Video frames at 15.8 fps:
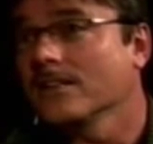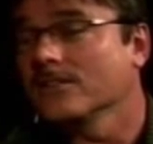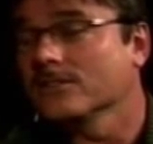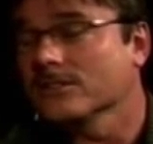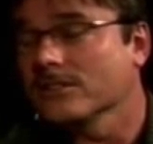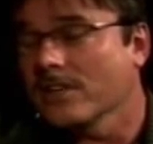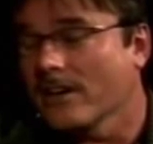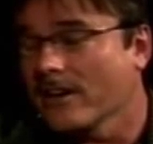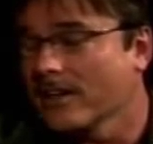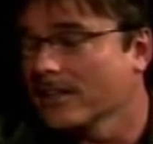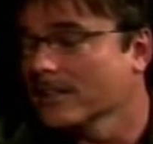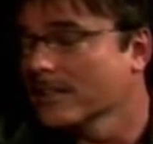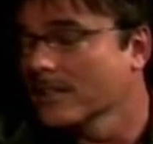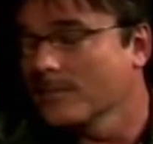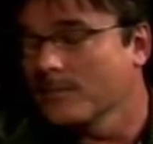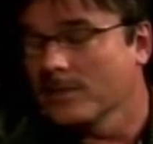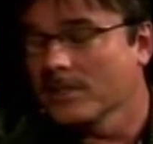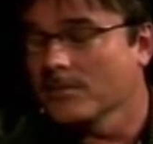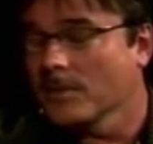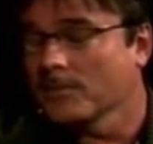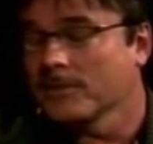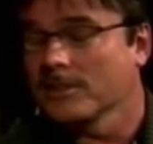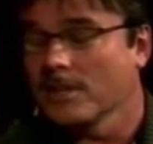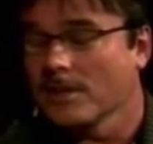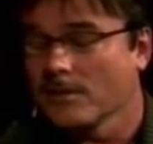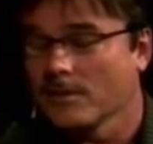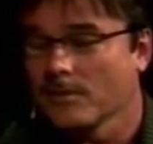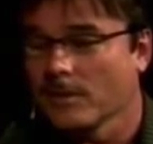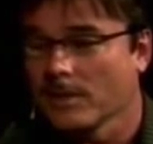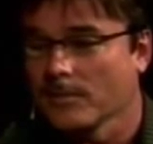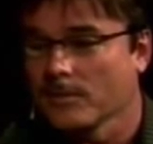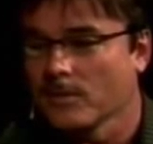sharing and keeping him up to date with
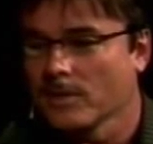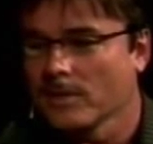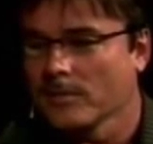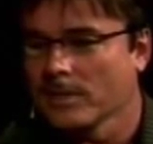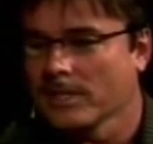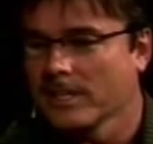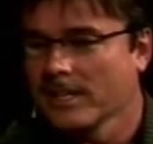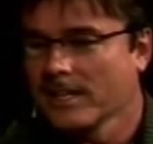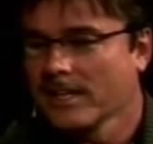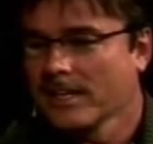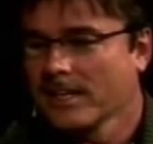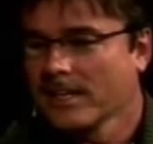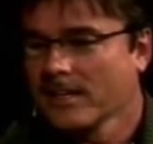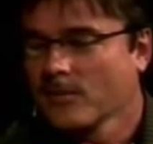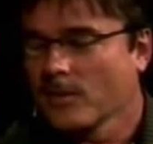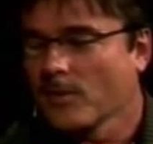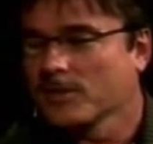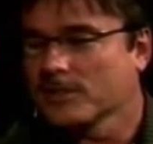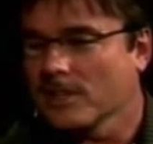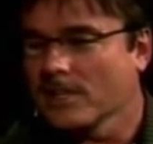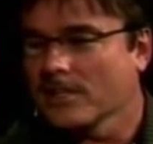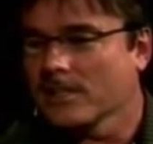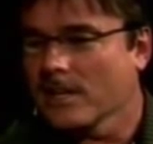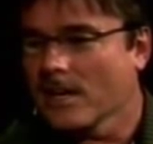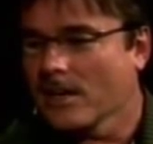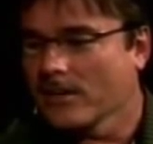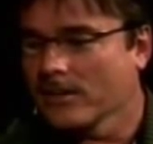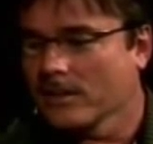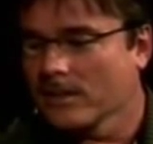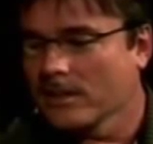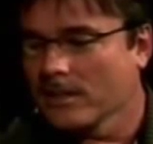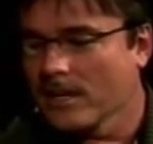what I'm doing. But when we sat
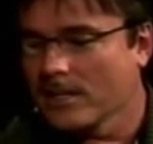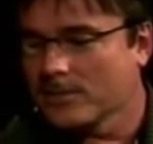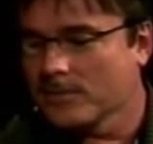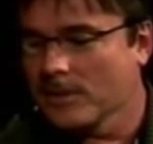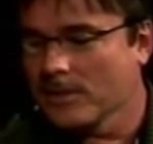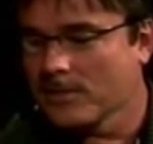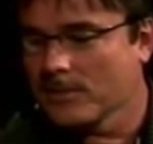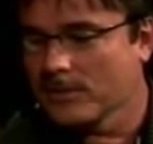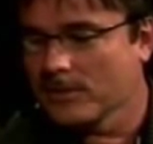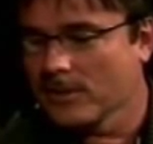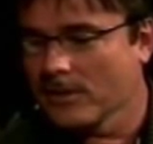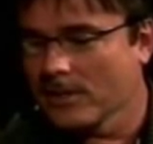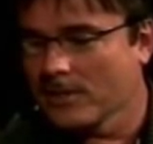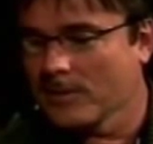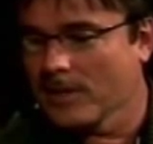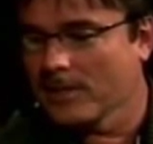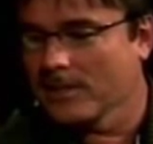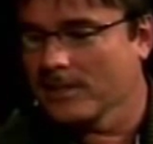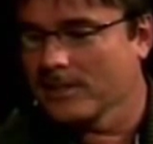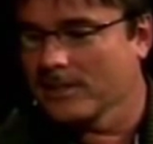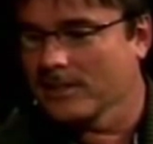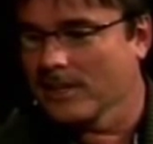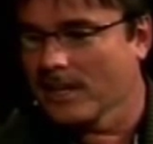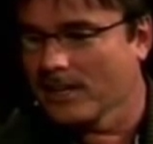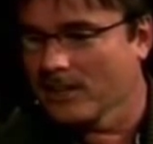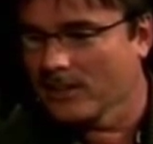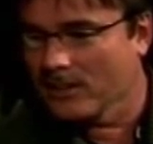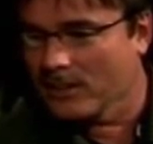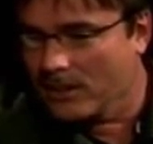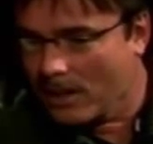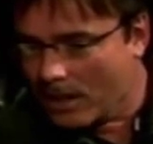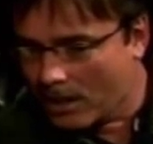down last month, we were talking about India. I
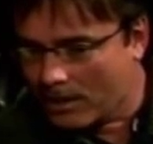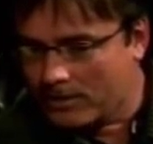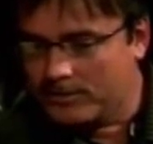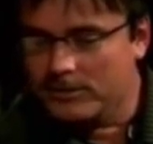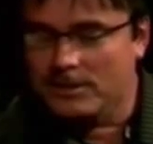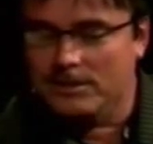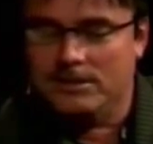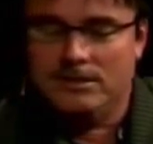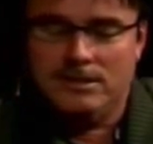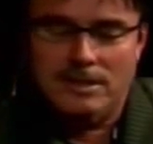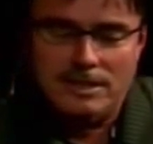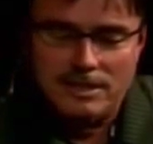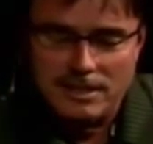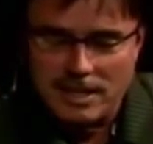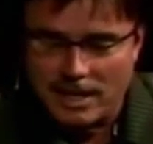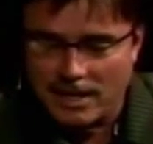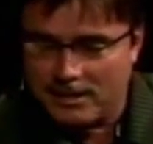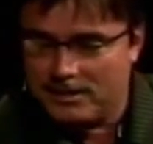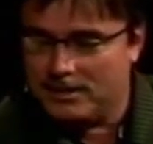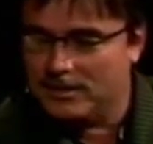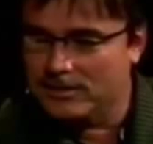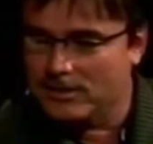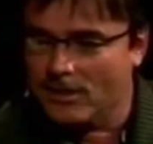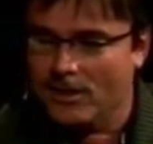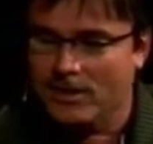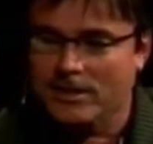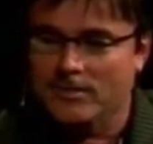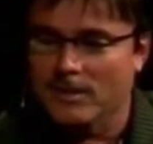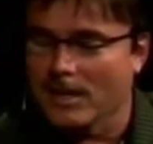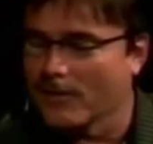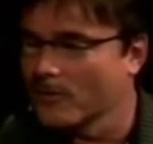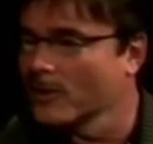love just engaging and talking,
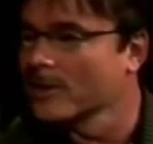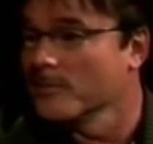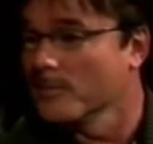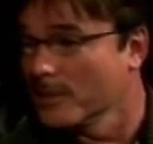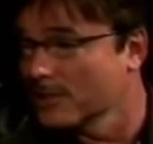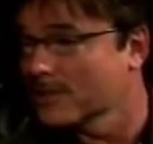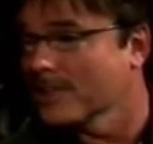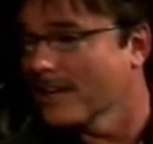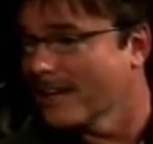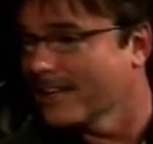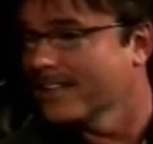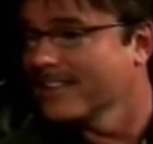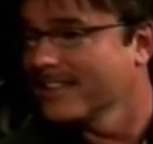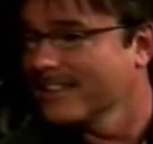and I really missed that.